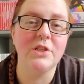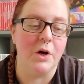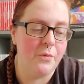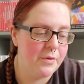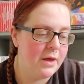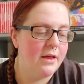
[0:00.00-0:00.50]

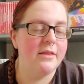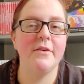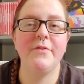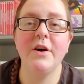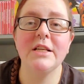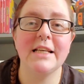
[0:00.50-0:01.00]
So
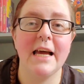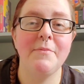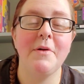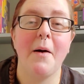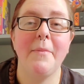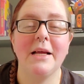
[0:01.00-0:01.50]
the first
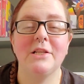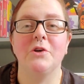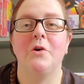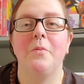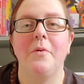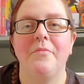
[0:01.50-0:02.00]
game that I picked
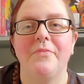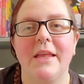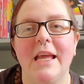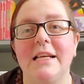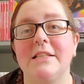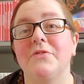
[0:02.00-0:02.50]
up
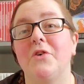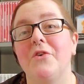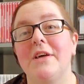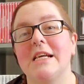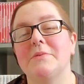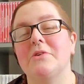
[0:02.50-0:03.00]
is for
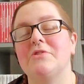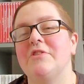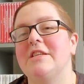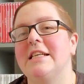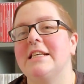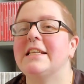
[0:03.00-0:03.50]
the Xbox
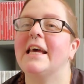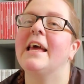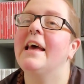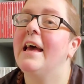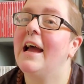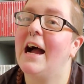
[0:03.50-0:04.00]
360.